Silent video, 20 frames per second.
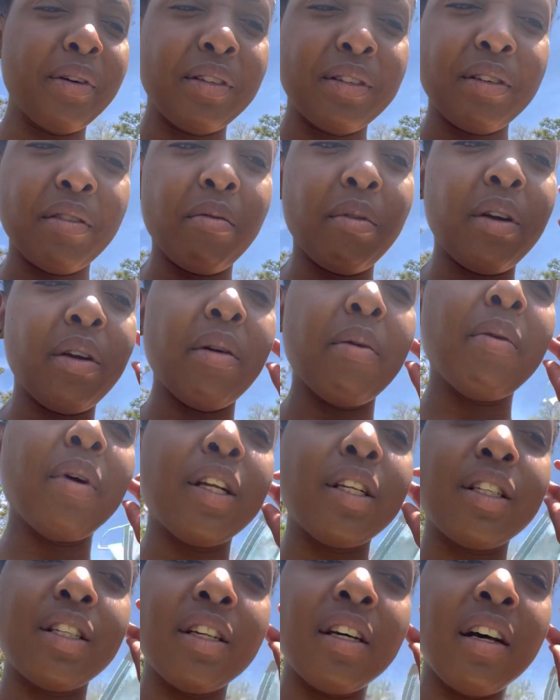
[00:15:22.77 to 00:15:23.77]
so we don't
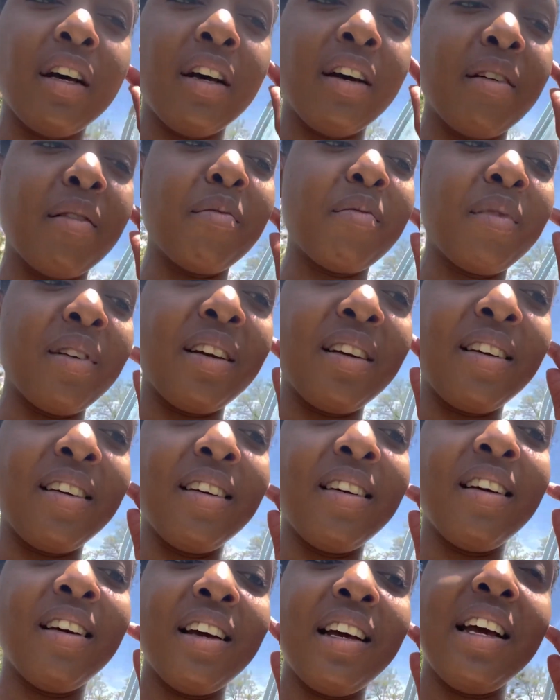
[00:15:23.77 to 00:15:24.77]
want
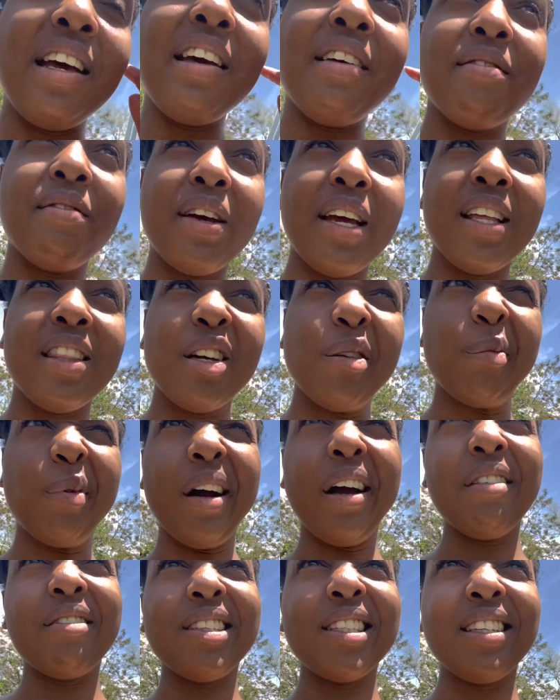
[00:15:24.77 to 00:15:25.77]
to invade their
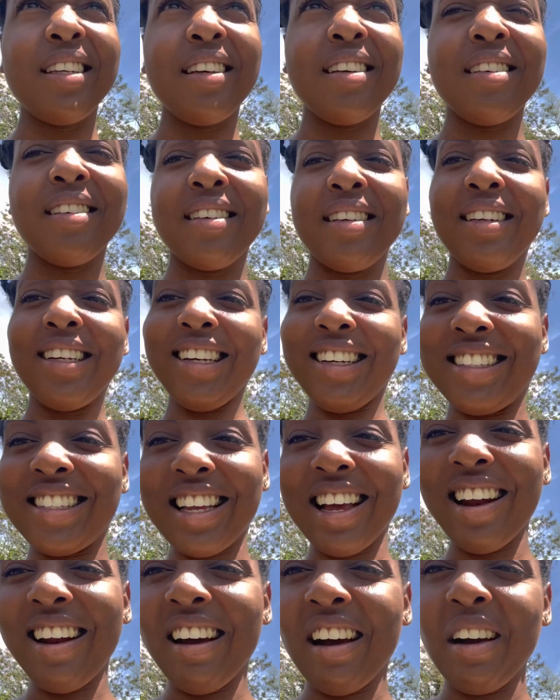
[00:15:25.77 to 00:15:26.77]
privacy. It's
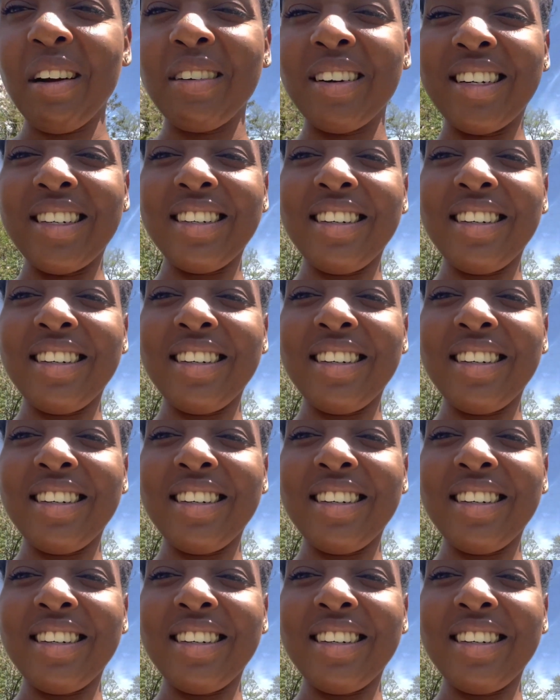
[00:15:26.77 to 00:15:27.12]
kind of awkward.